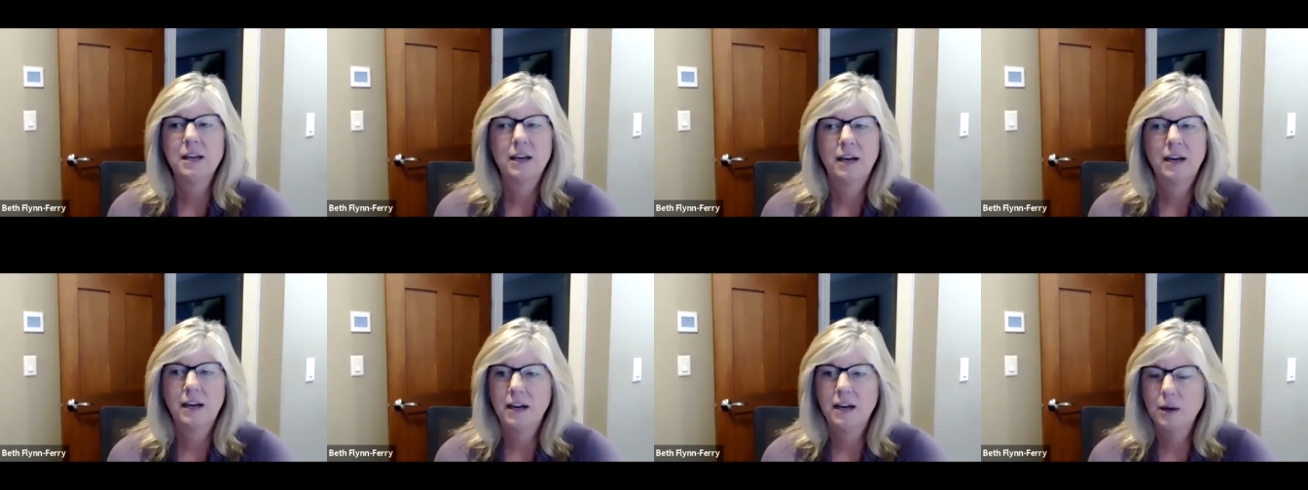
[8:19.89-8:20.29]

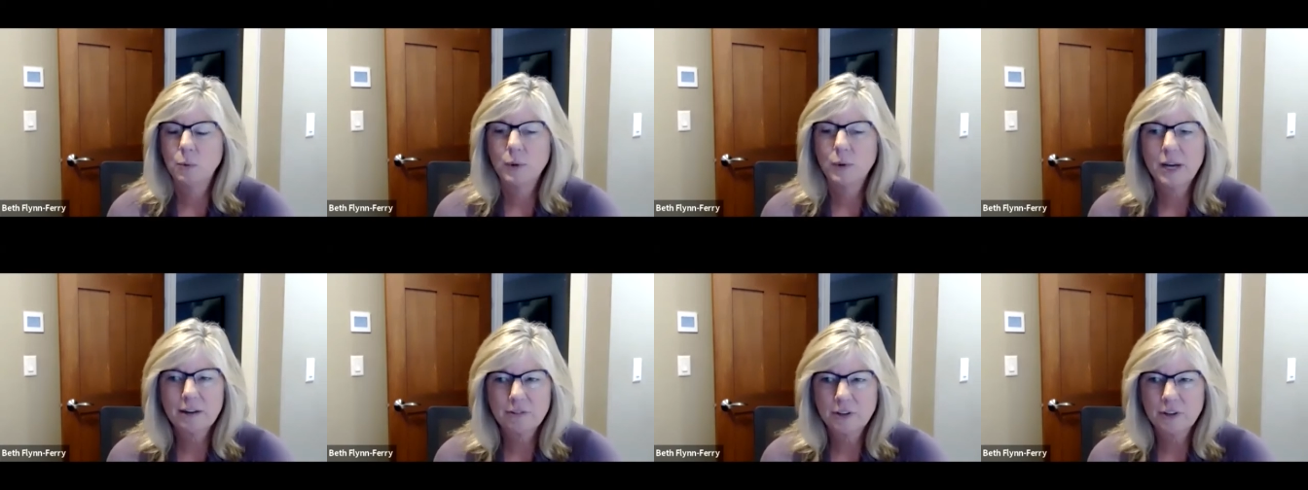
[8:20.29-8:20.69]
uh,
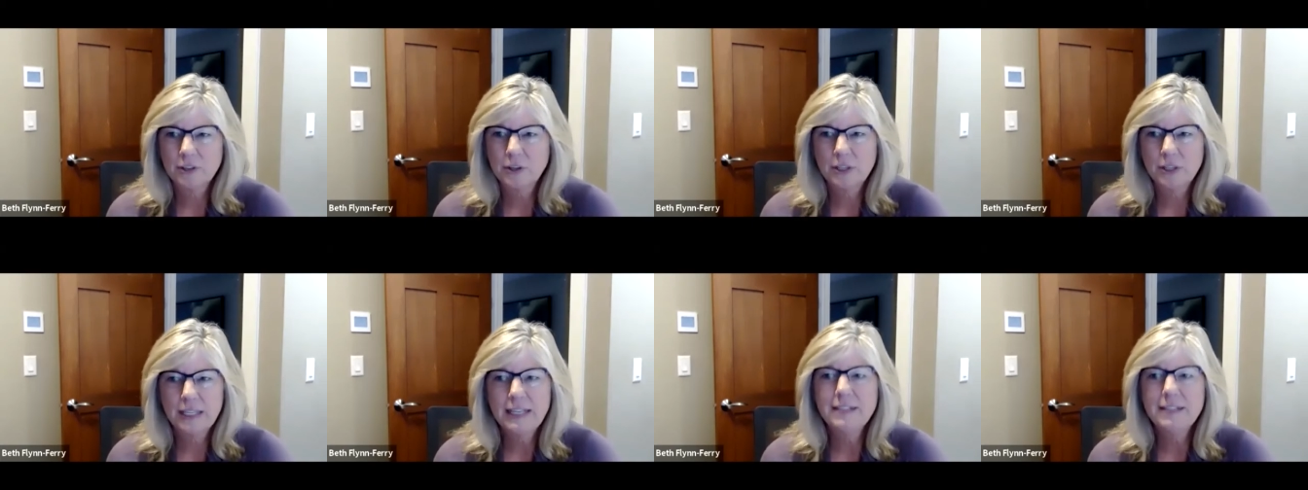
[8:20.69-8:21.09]
whatever
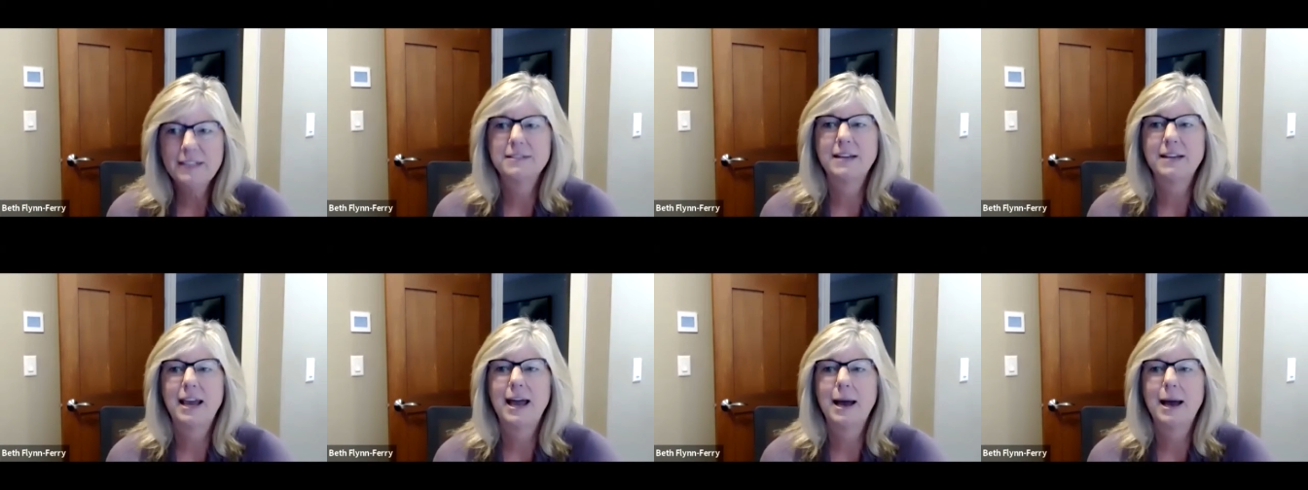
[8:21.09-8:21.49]
needs
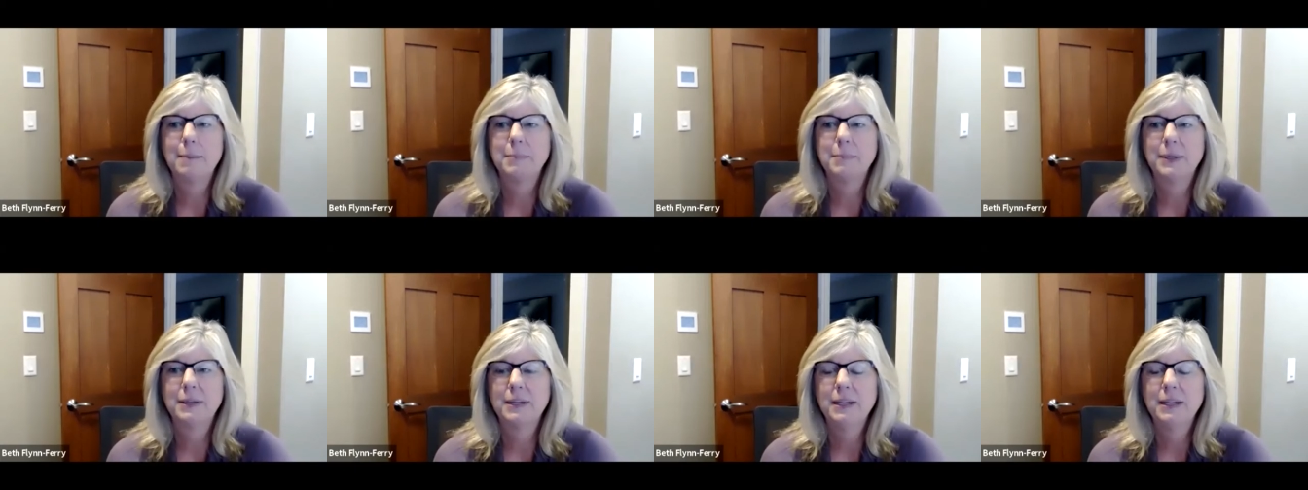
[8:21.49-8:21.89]
to
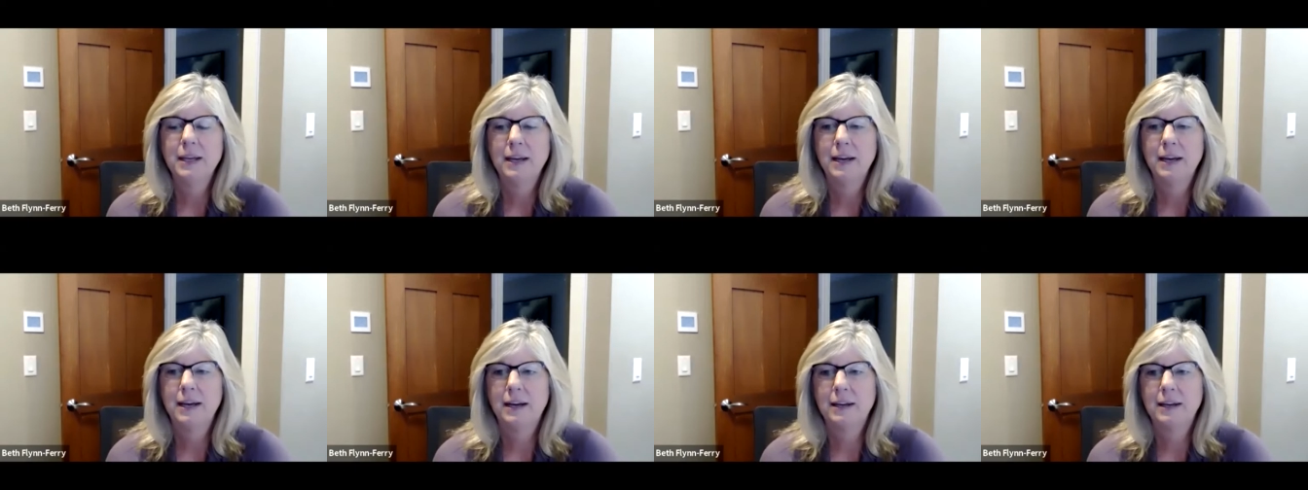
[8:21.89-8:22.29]
happen
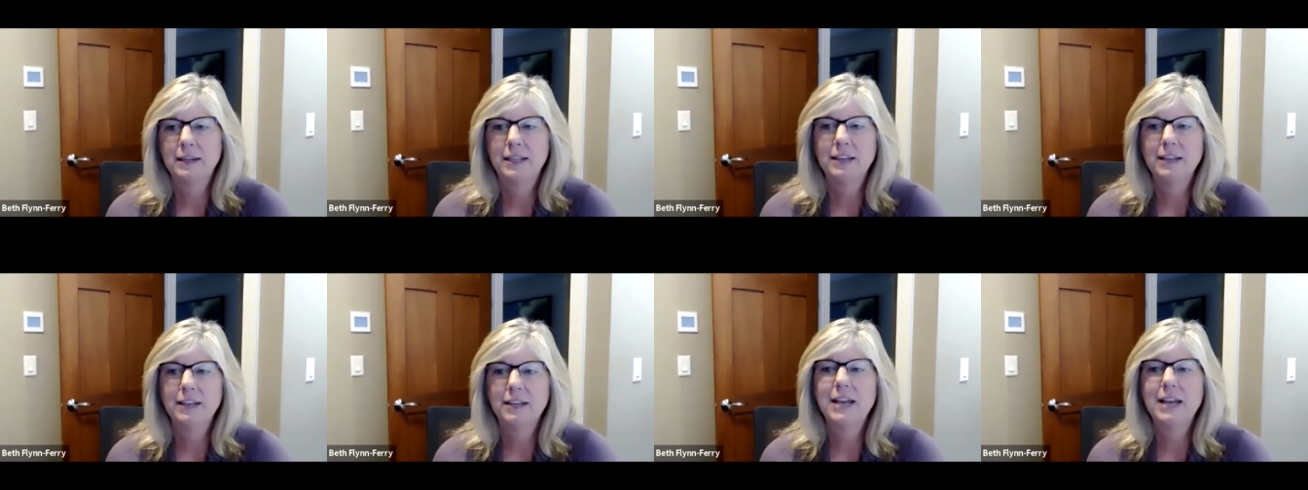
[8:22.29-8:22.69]
uh,
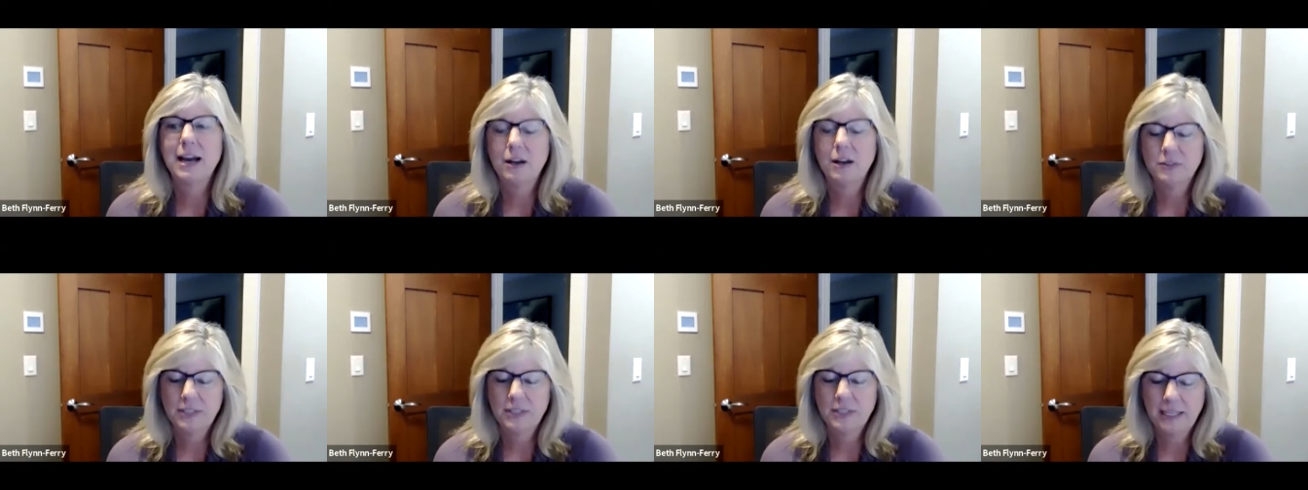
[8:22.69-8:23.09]
given
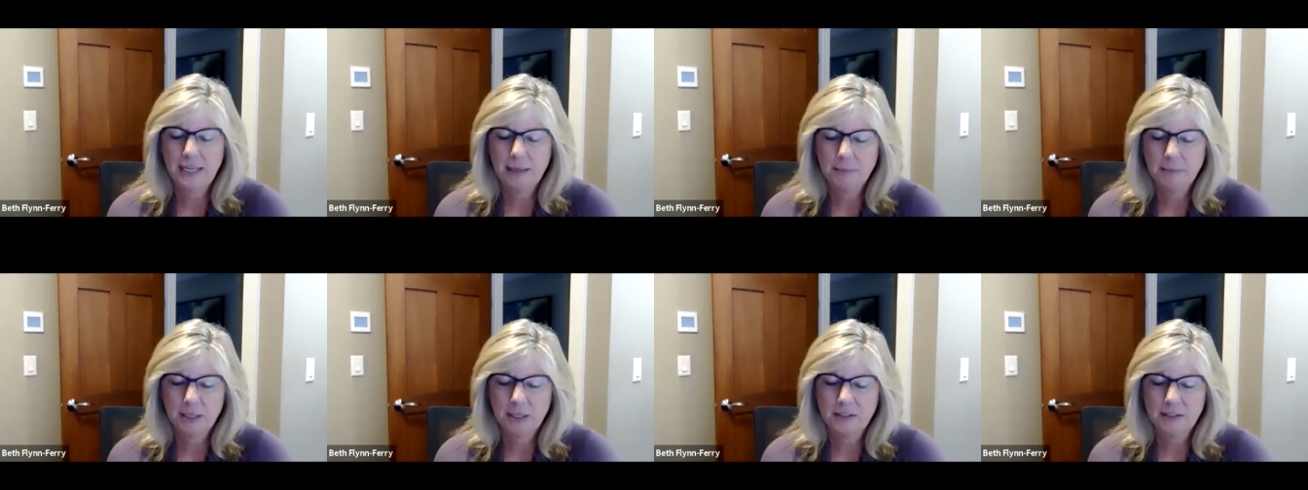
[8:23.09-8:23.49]
how
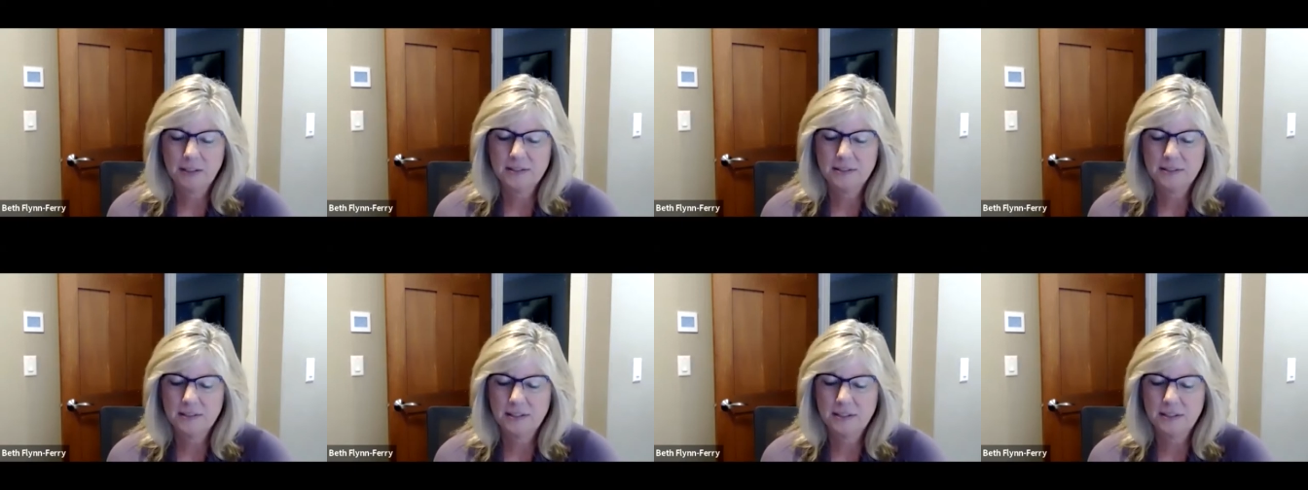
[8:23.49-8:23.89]
dynamic
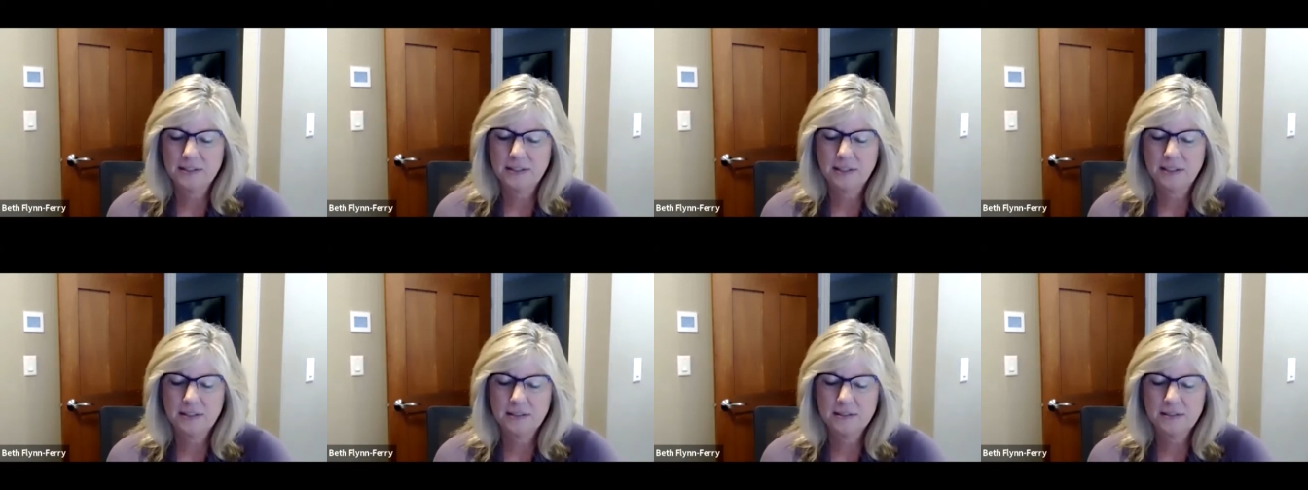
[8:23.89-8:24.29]
this, this
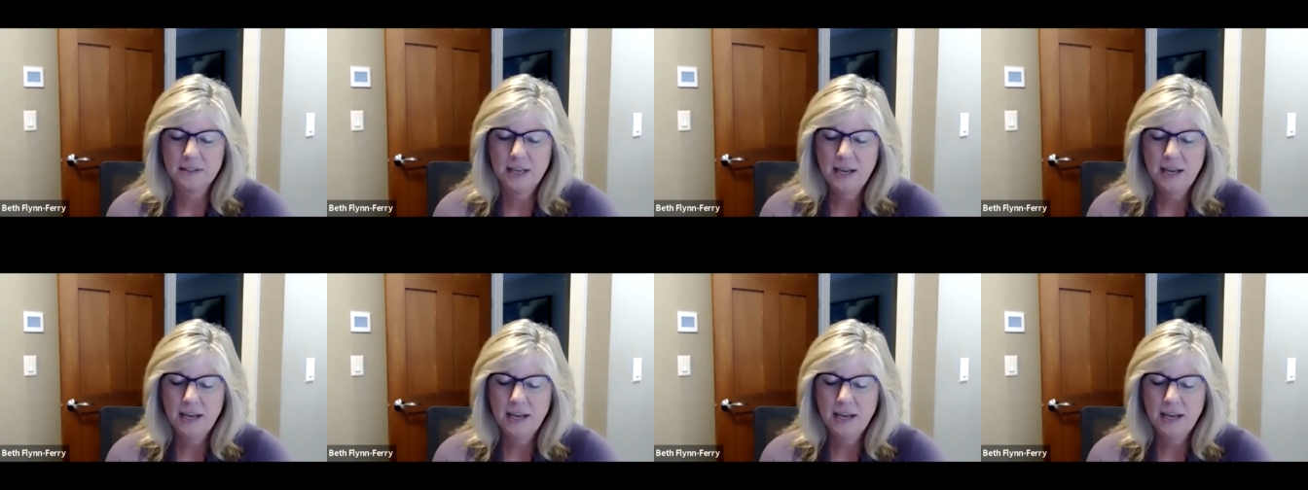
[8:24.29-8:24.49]
is.